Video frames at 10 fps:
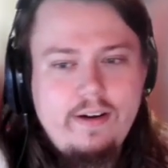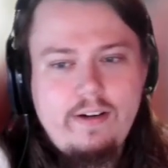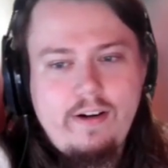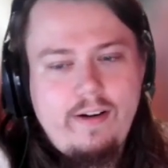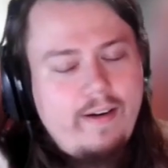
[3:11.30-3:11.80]

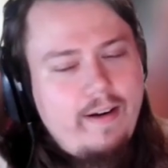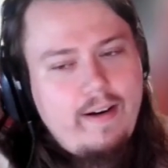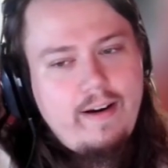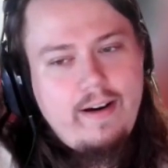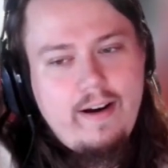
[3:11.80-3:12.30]

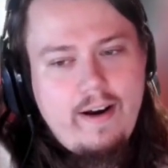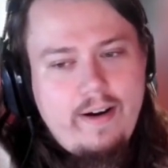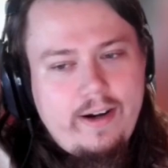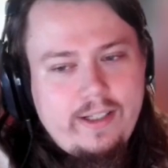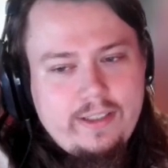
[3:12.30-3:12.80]

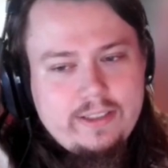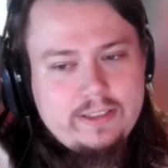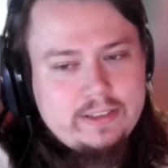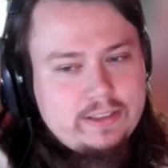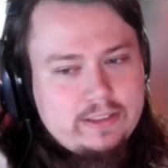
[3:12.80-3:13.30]

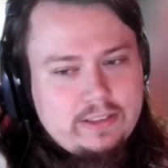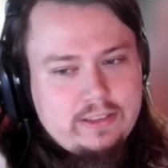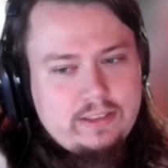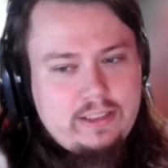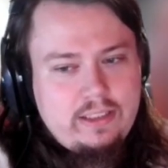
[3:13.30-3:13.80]

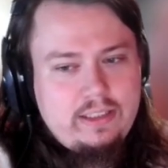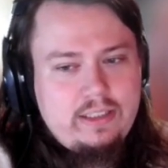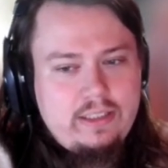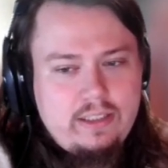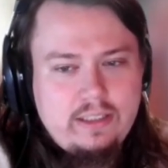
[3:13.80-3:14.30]

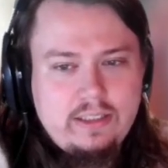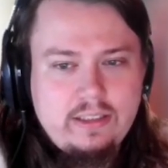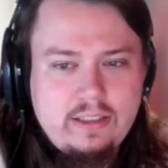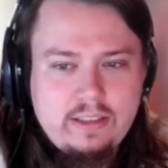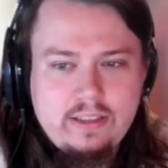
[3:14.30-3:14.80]

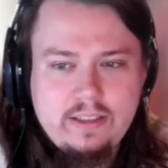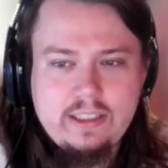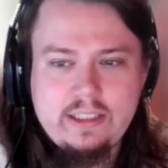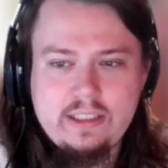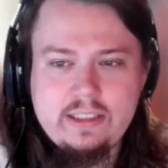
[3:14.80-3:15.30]

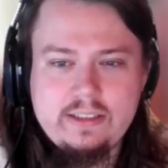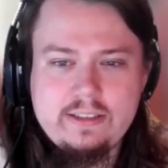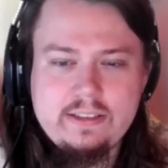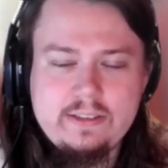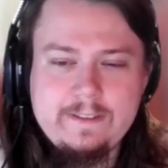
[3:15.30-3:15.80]

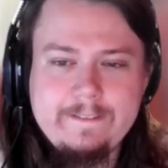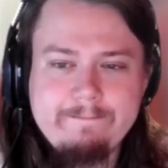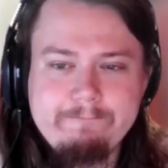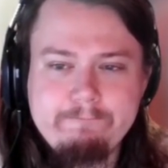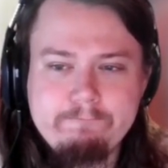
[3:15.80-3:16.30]

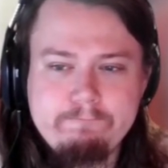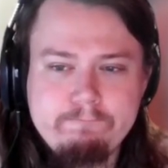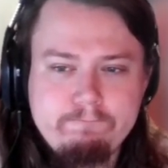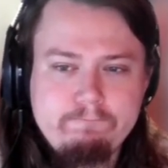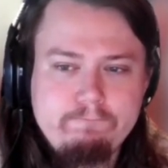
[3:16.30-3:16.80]

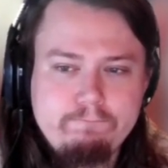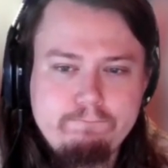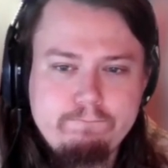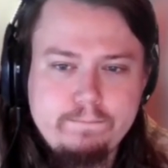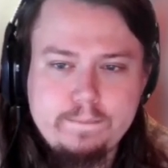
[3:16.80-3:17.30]

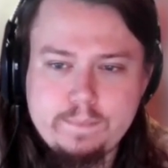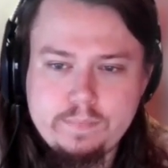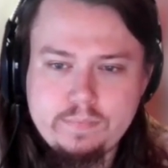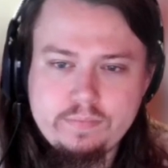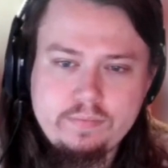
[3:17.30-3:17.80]

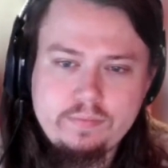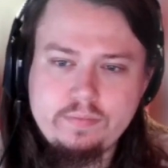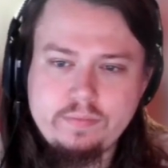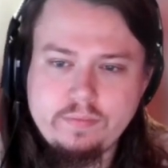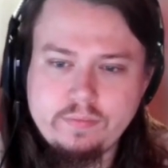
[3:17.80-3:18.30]

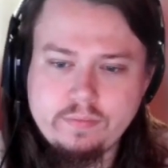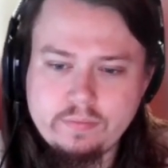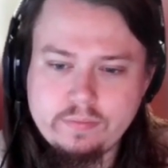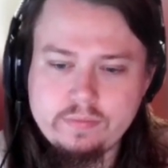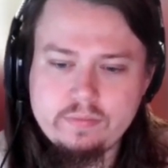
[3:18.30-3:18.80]

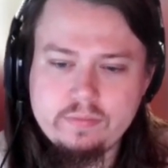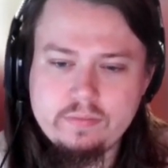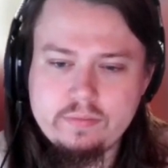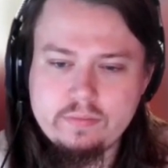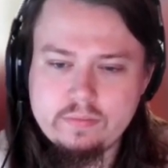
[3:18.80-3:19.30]
No words are spoken by the person on screen.